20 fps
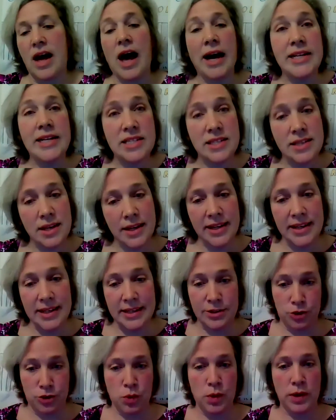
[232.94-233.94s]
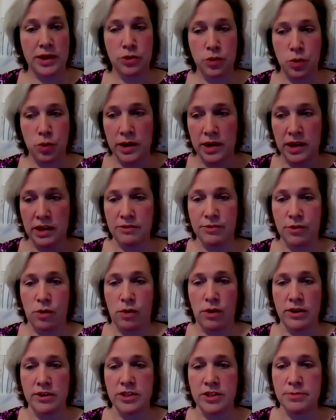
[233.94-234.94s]
Hindsight is 20/20, of
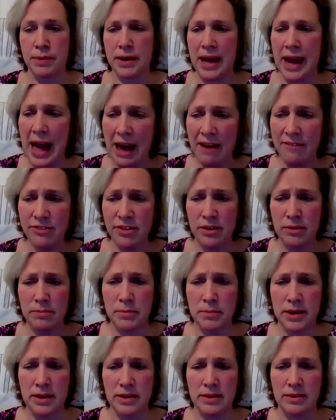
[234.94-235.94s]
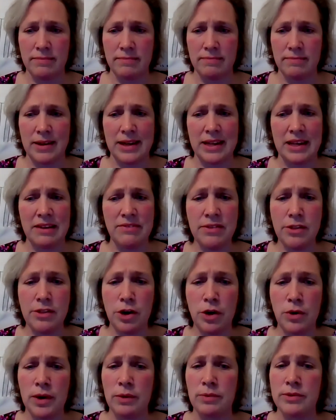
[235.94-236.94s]
course, but I have to admit that even
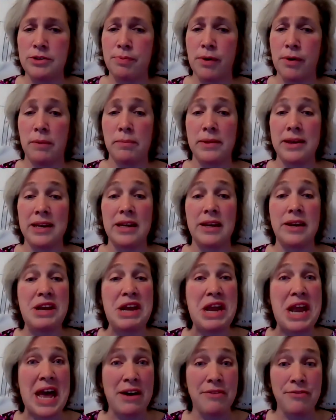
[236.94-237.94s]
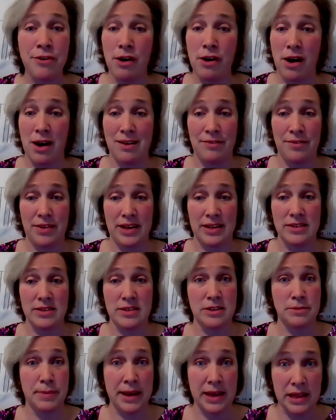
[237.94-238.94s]
though it was probably never
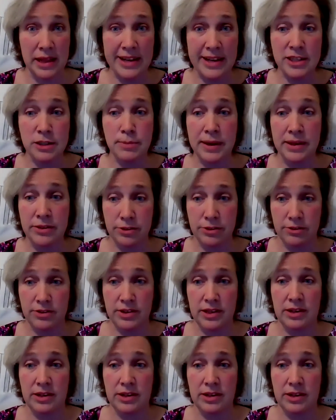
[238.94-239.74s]
obvious to my classmates or